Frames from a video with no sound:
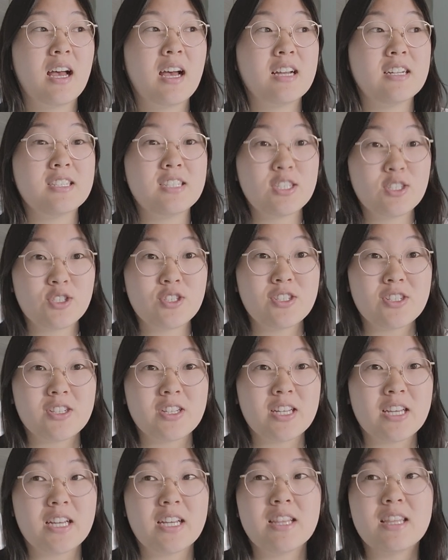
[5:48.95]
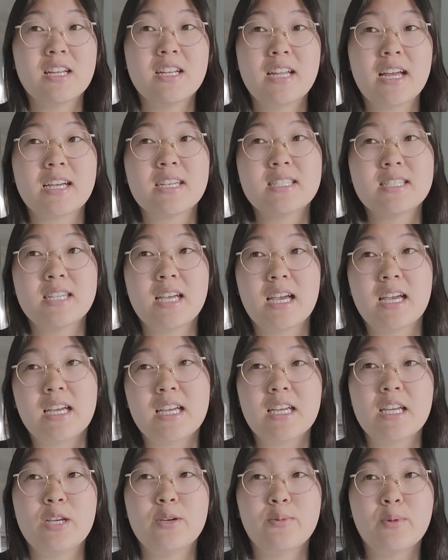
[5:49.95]
Additionally, the next day
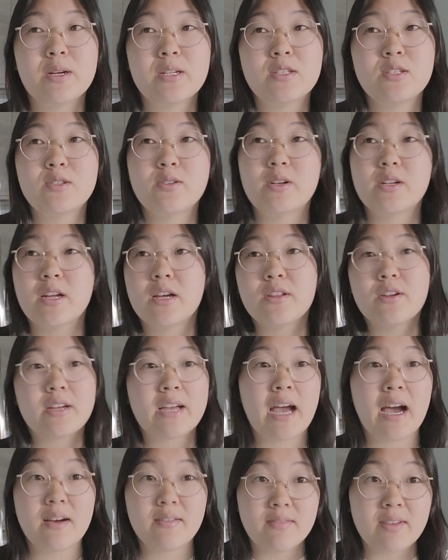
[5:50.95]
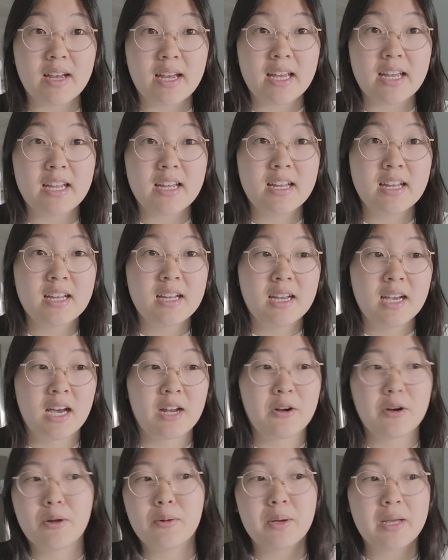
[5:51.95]
he went to another cafe, I
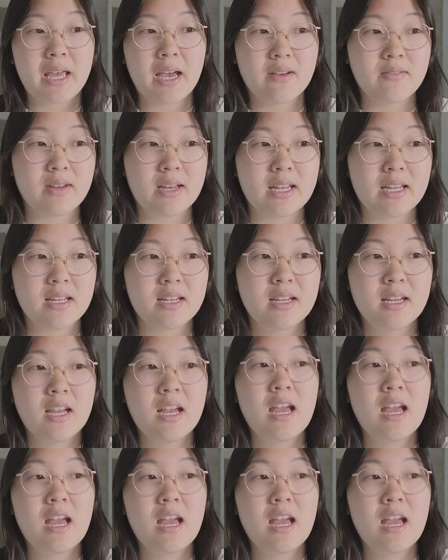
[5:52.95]
don't know what cafe,